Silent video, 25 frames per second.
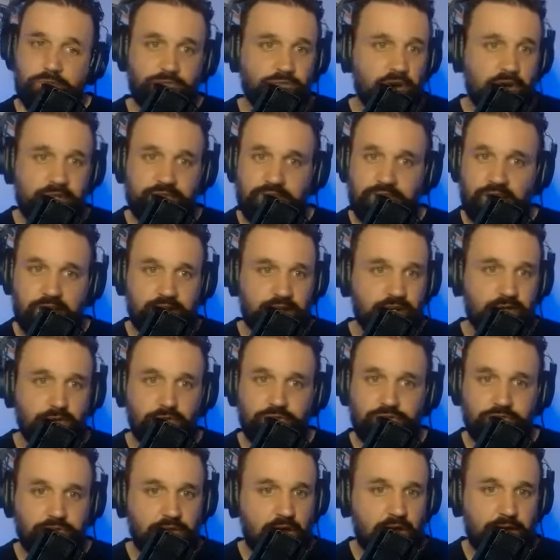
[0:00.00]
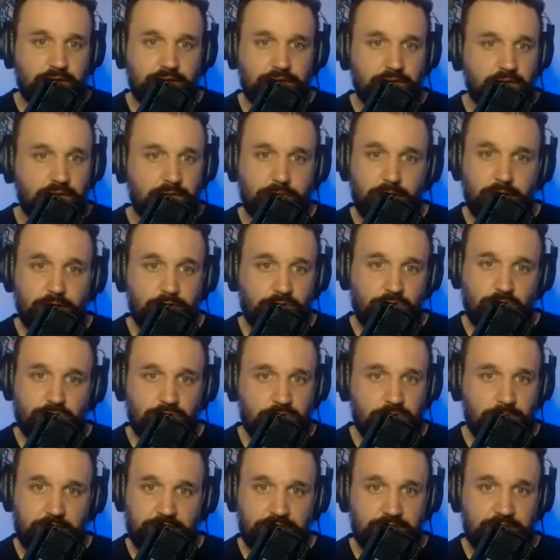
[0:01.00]
Ryan Tannehill is not a better
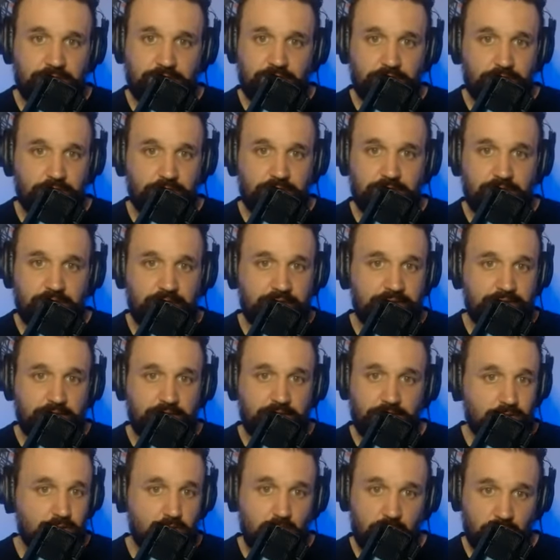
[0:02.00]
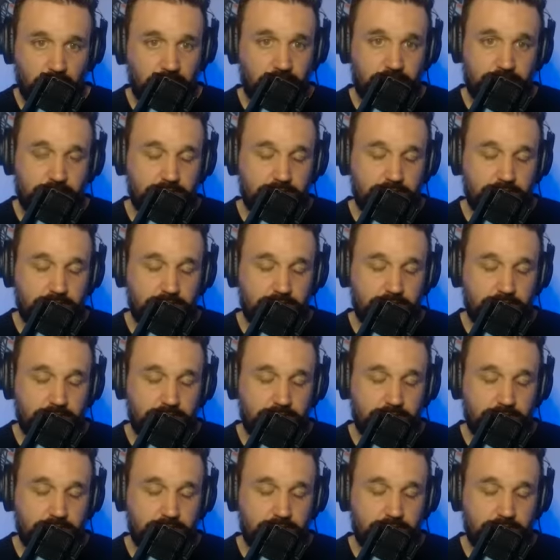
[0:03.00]
quarterback than Derek Carr,